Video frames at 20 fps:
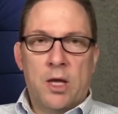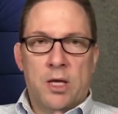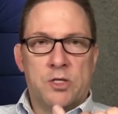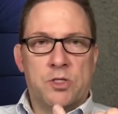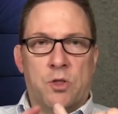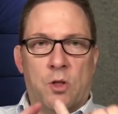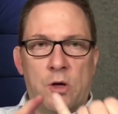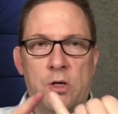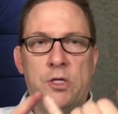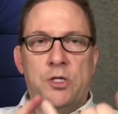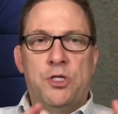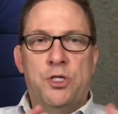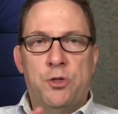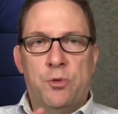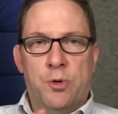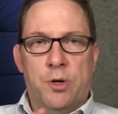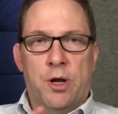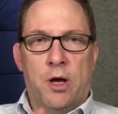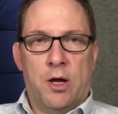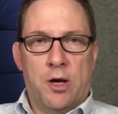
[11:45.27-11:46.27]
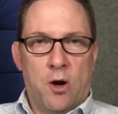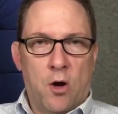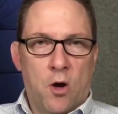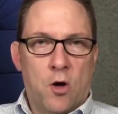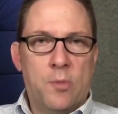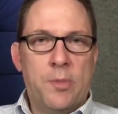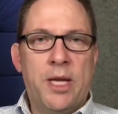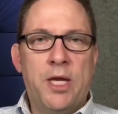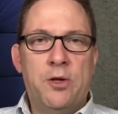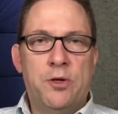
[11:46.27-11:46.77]
As long as you are not
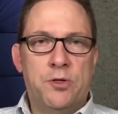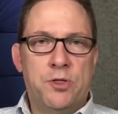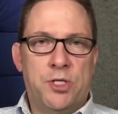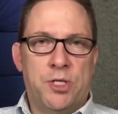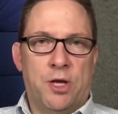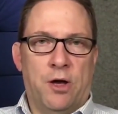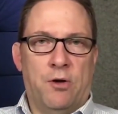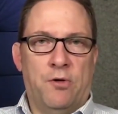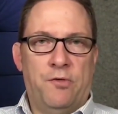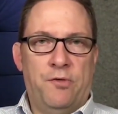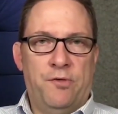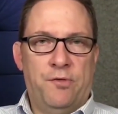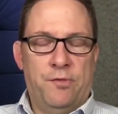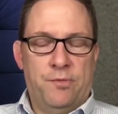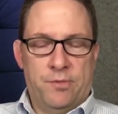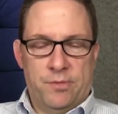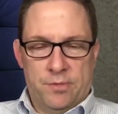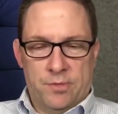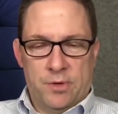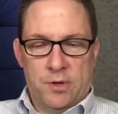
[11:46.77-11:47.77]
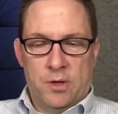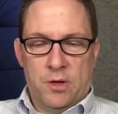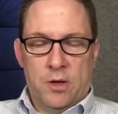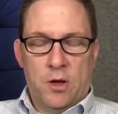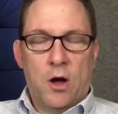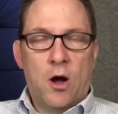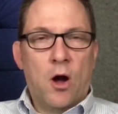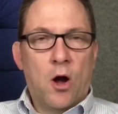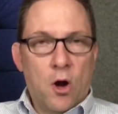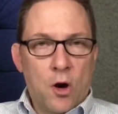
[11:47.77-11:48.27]
harming yourself,
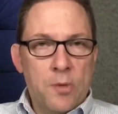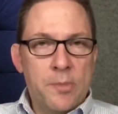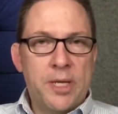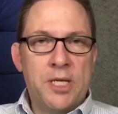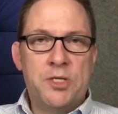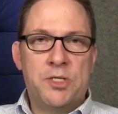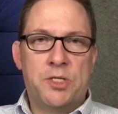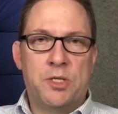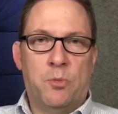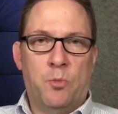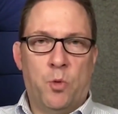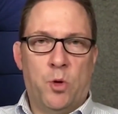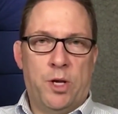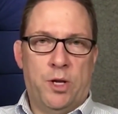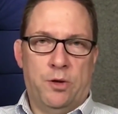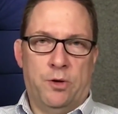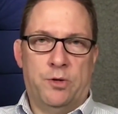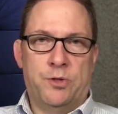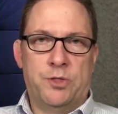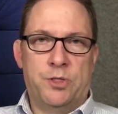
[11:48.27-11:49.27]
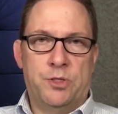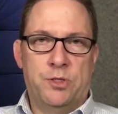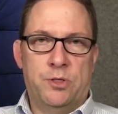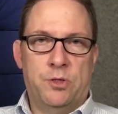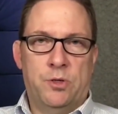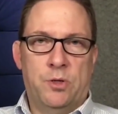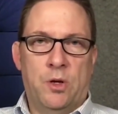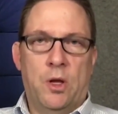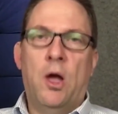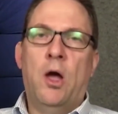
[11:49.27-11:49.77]
harming someone else,
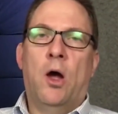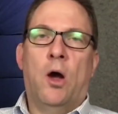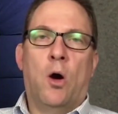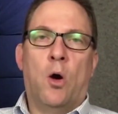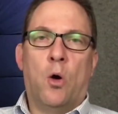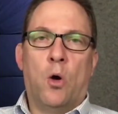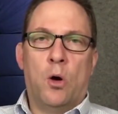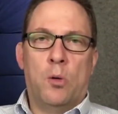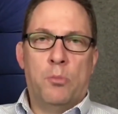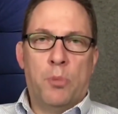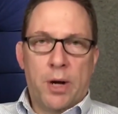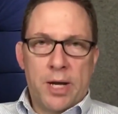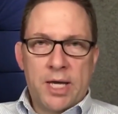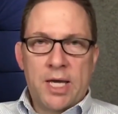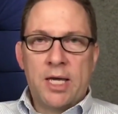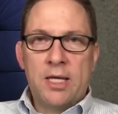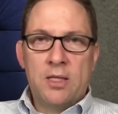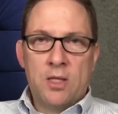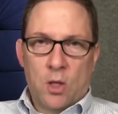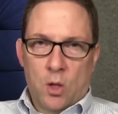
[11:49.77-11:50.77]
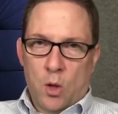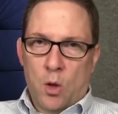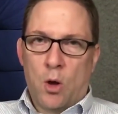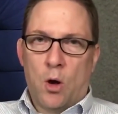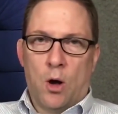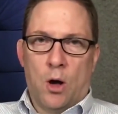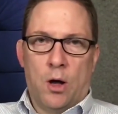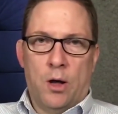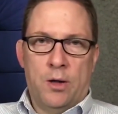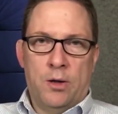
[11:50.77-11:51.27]
or breaking the
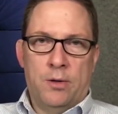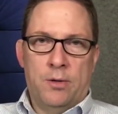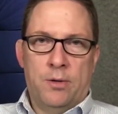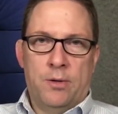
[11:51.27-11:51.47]
law,